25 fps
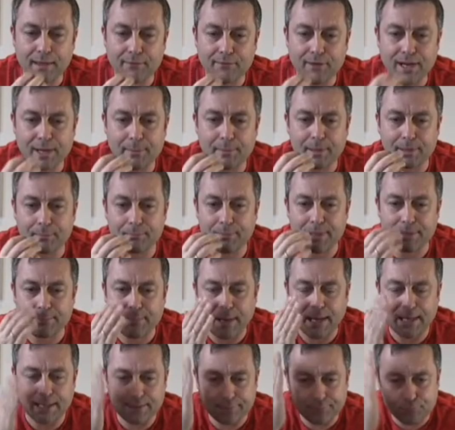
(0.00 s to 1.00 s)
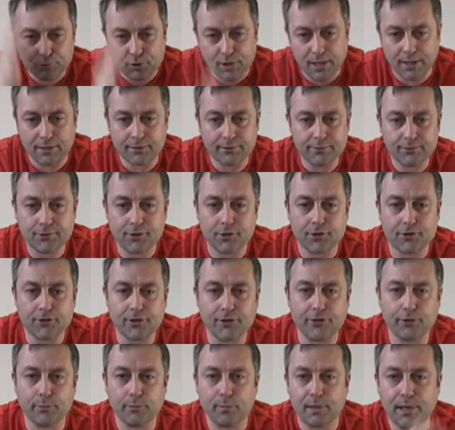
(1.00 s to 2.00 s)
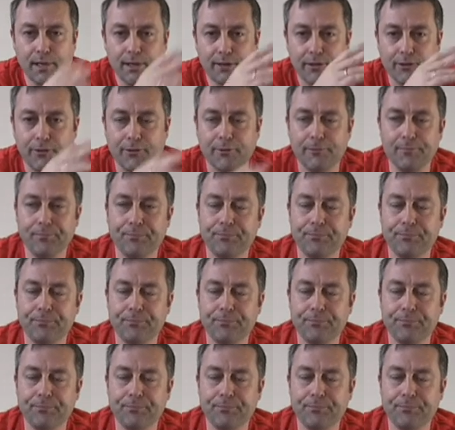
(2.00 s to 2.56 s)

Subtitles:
Fairly big mid palate, then just disappears.